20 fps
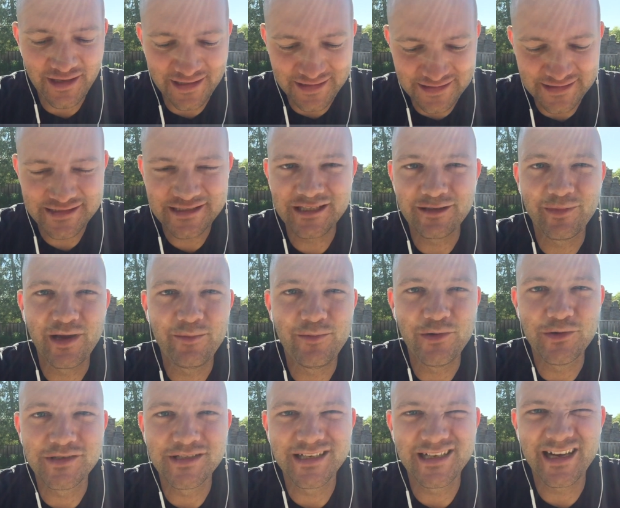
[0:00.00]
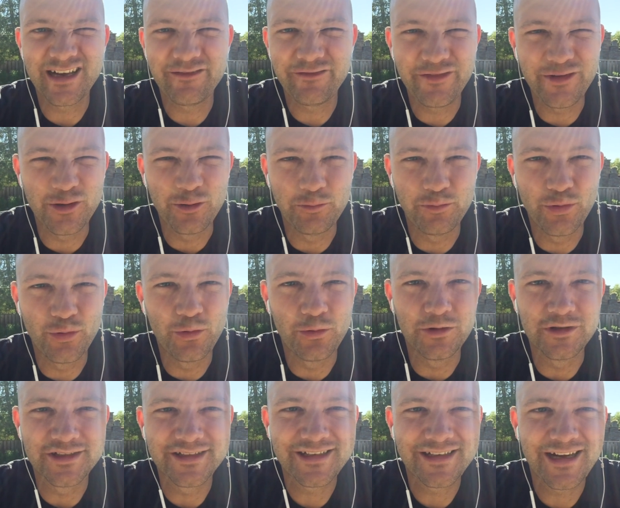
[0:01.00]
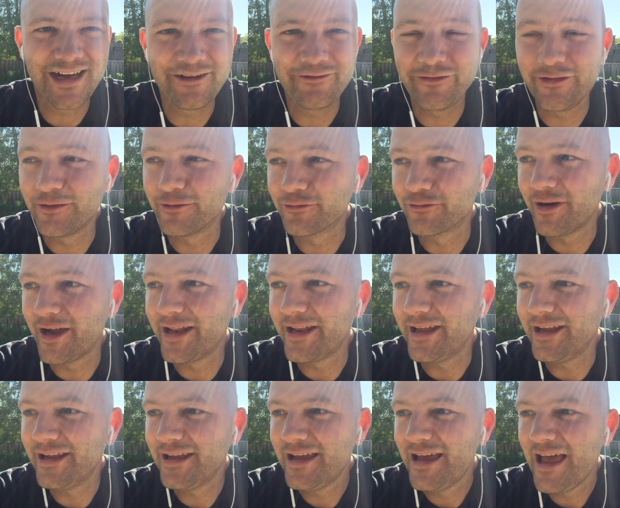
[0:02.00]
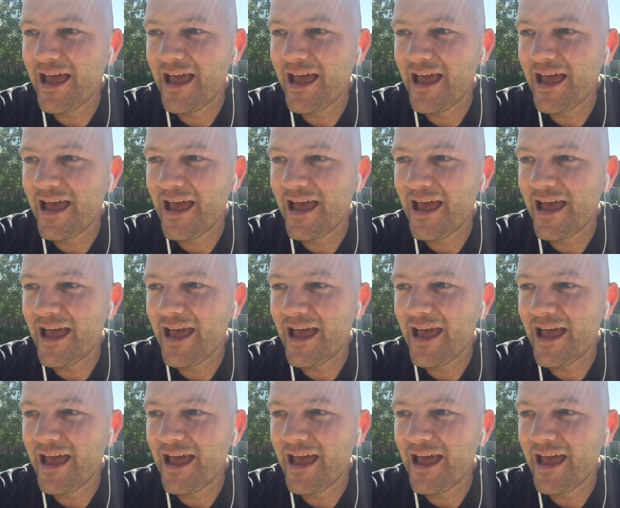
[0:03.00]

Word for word: I listen to my music, I feel bold, I feel ready.